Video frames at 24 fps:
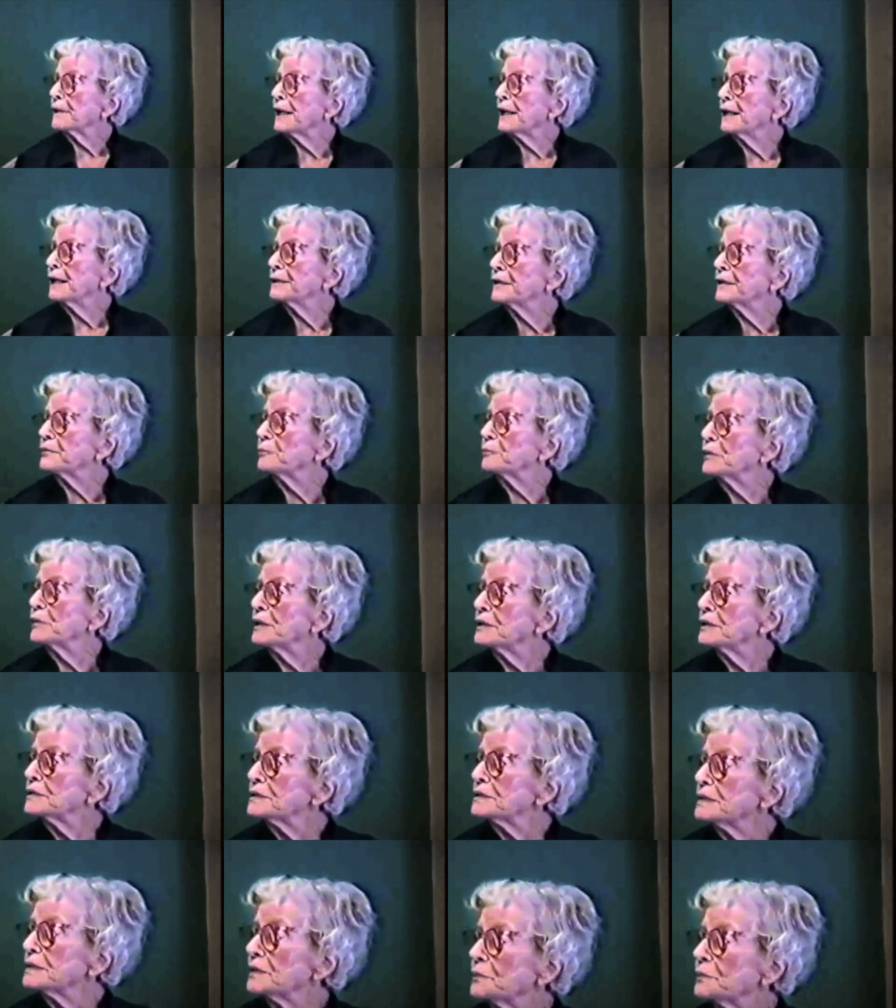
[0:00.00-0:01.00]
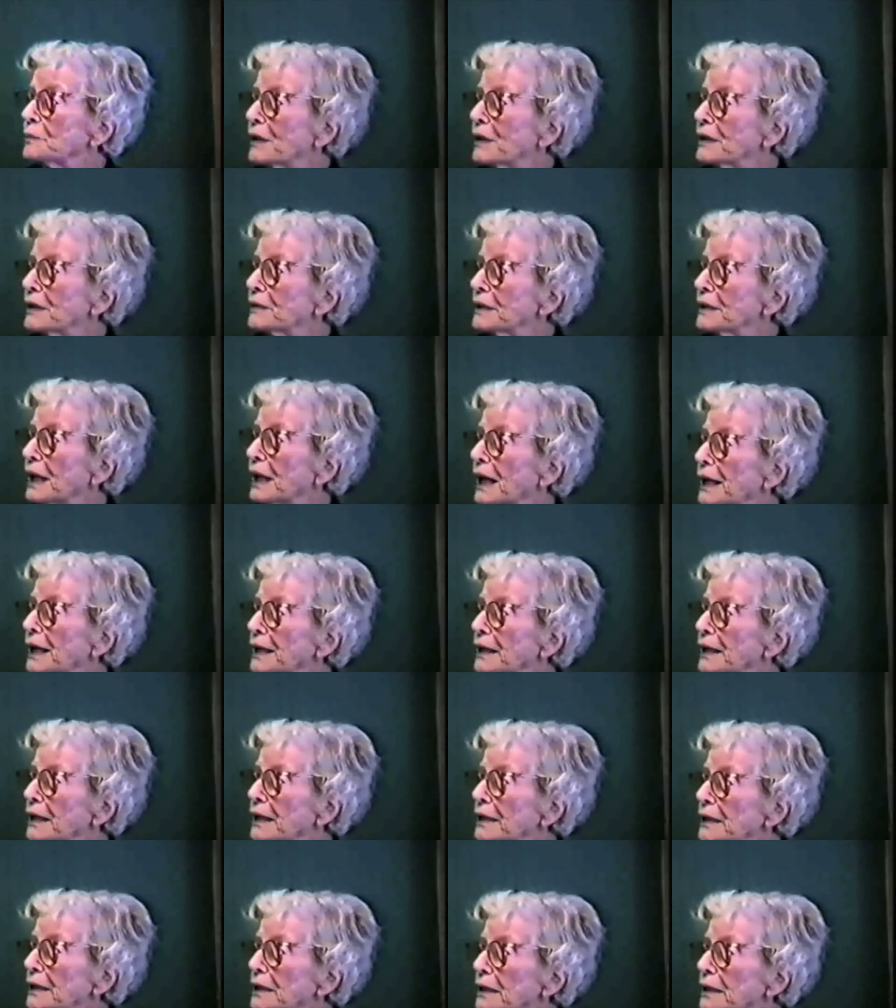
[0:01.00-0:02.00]
and administered by the
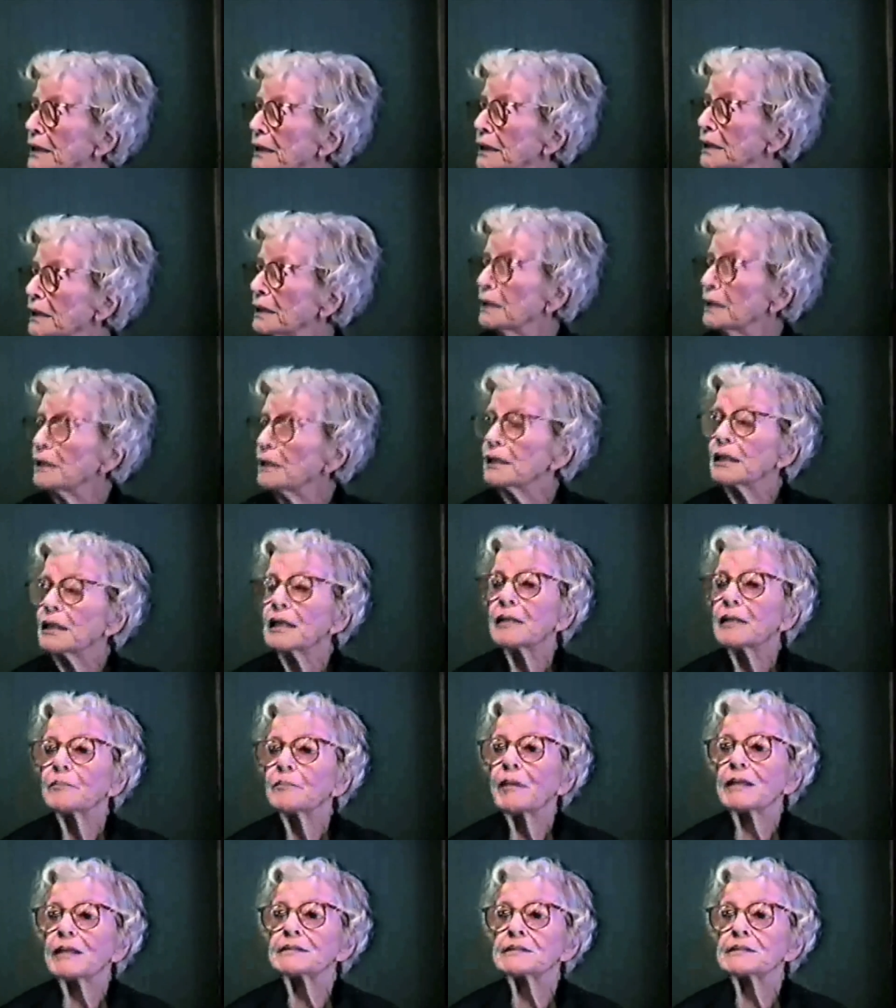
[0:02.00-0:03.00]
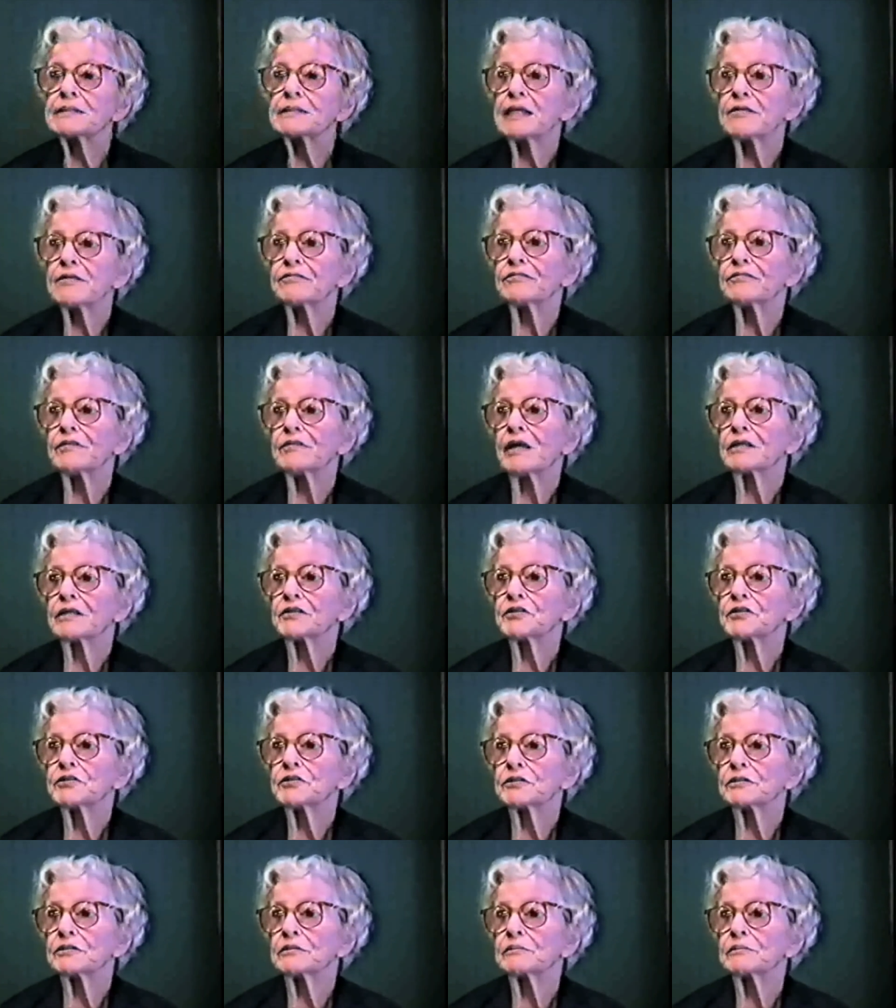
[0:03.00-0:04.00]
IIE must have
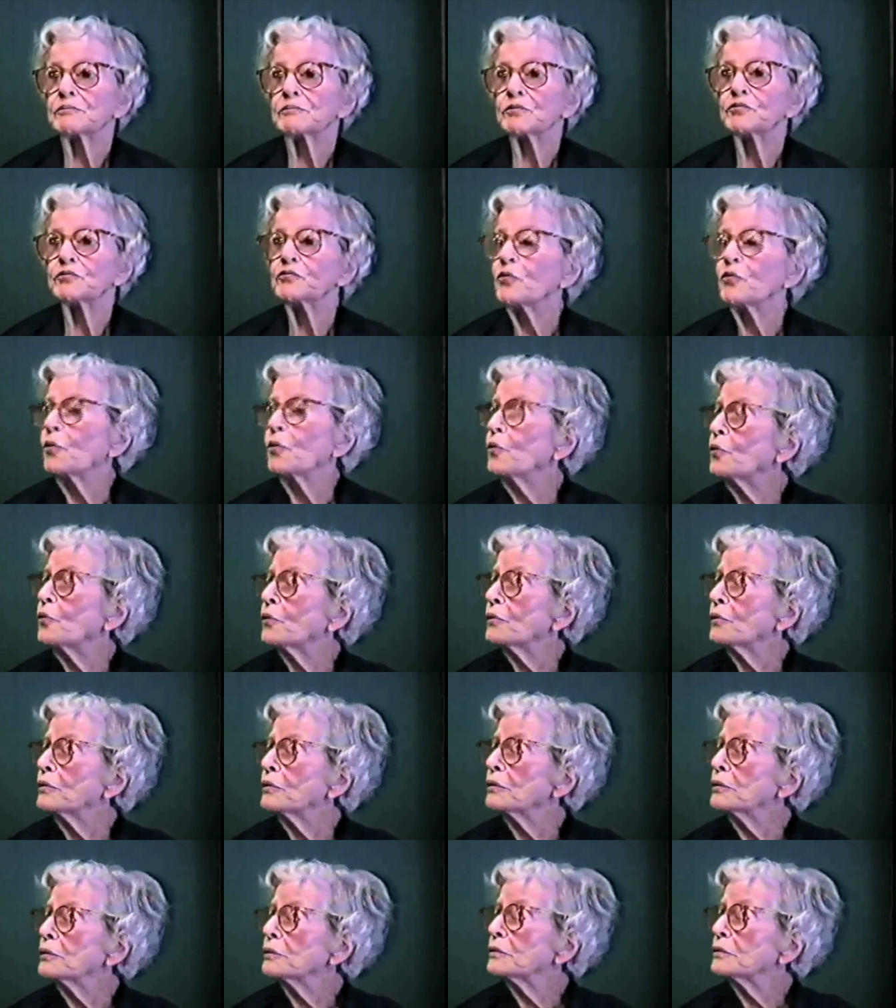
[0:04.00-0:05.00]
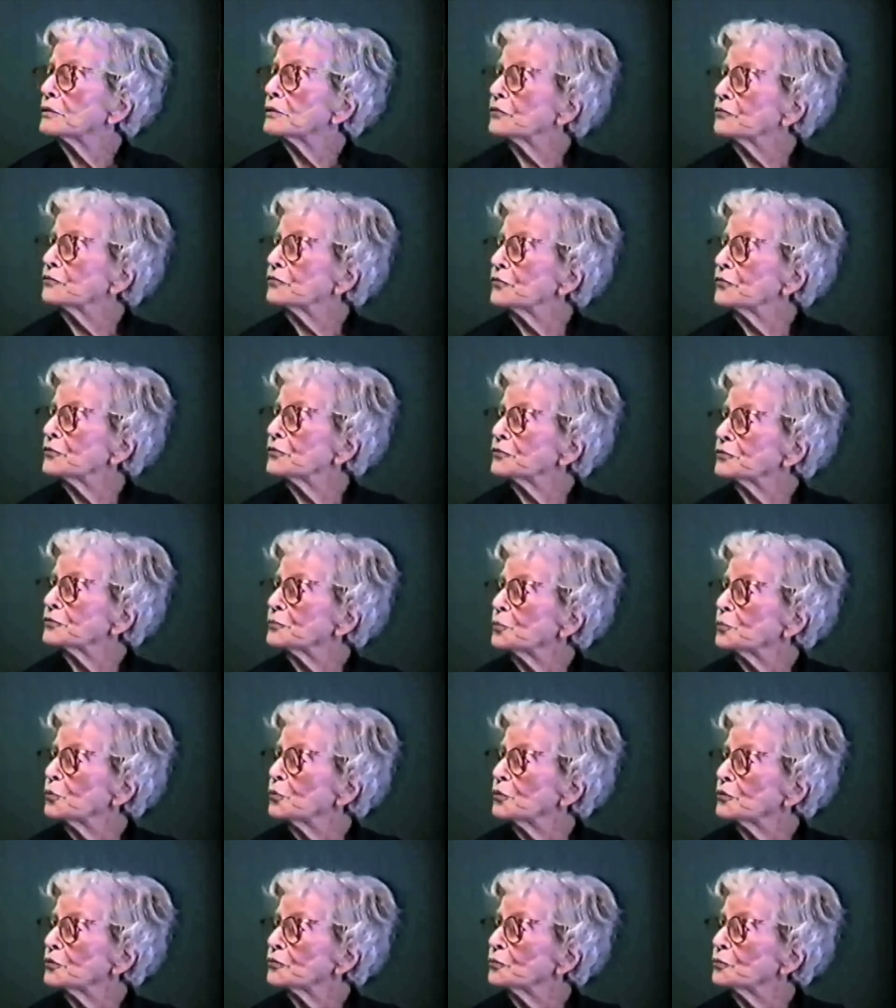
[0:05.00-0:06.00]
functioned before the First
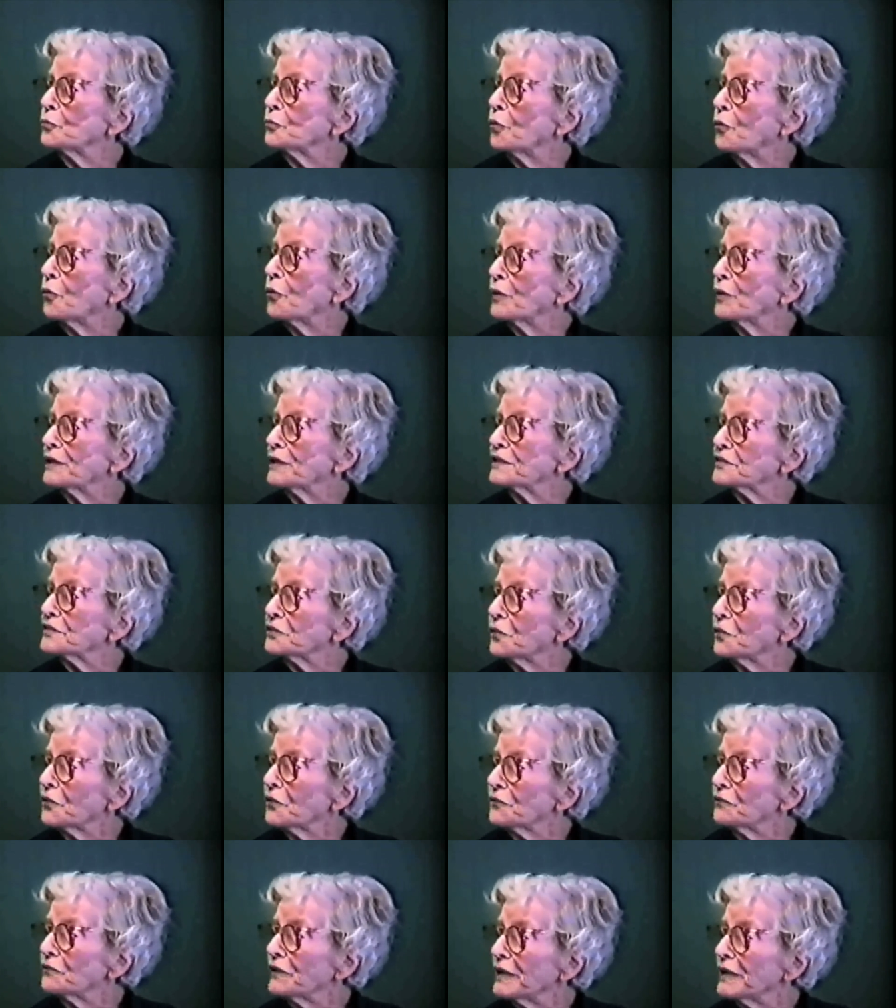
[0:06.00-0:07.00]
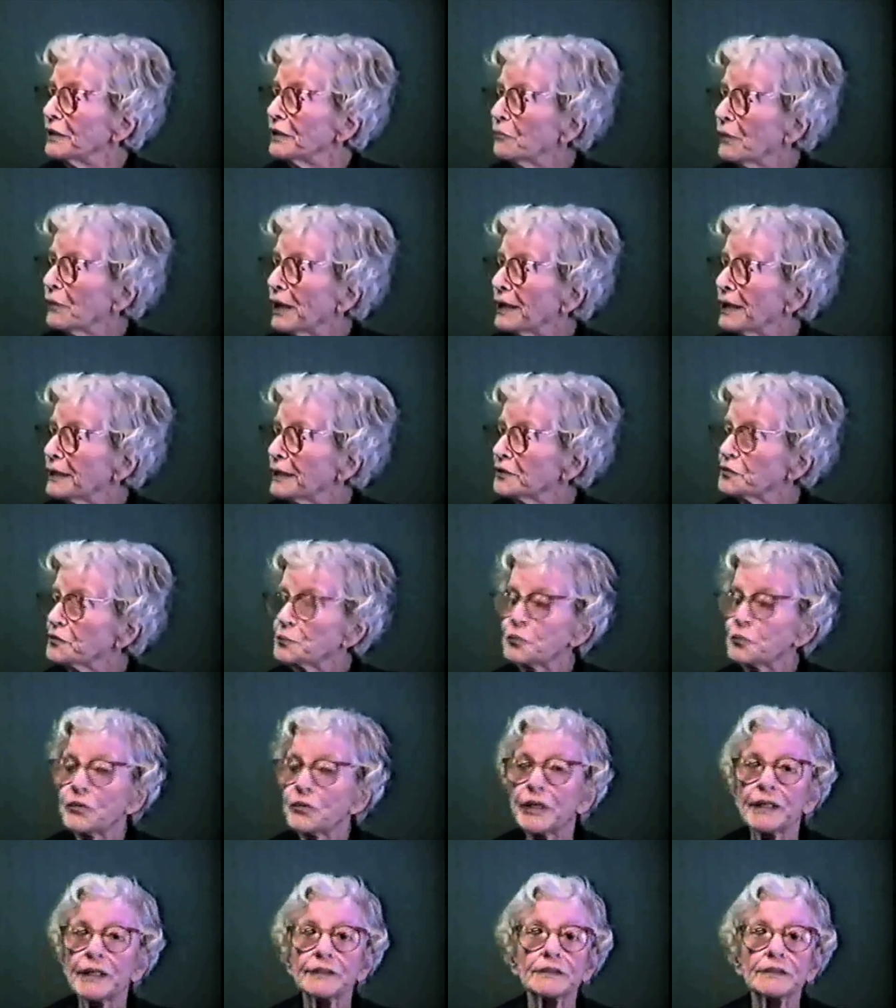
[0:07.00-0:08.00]
World War. It is not very well
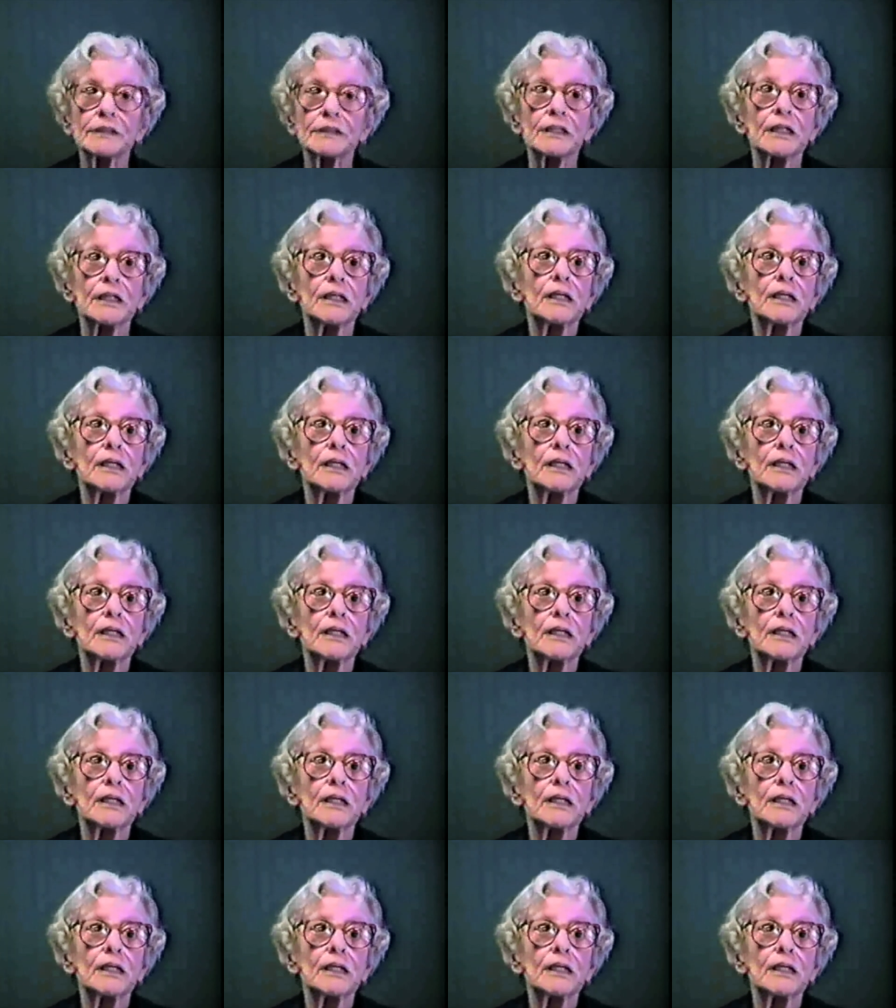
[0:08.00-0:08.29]
expressed.